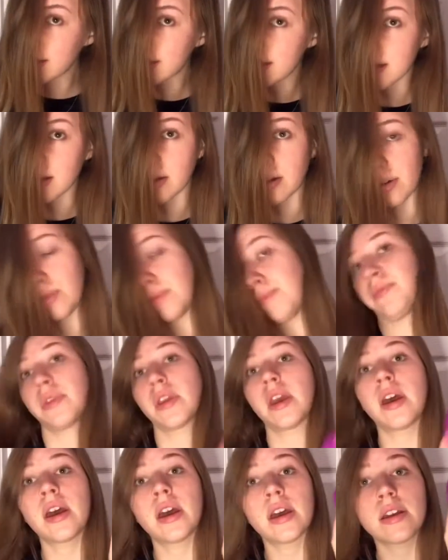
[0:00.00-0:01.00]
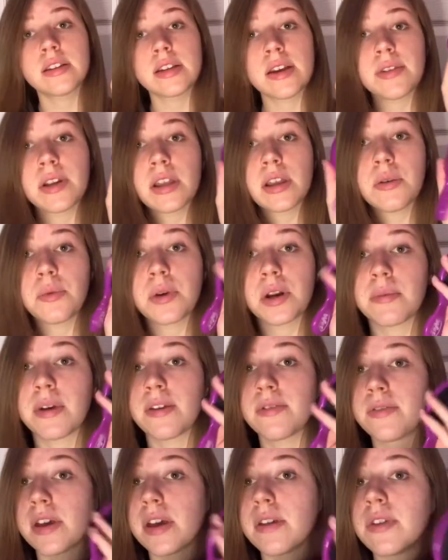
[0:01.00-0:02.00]
so definitely one of my
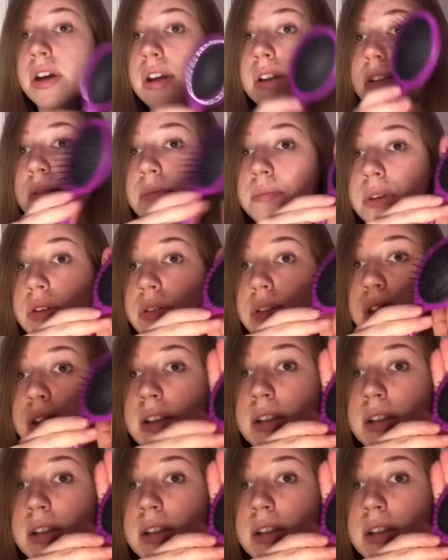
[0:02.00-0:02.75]
favorite beauty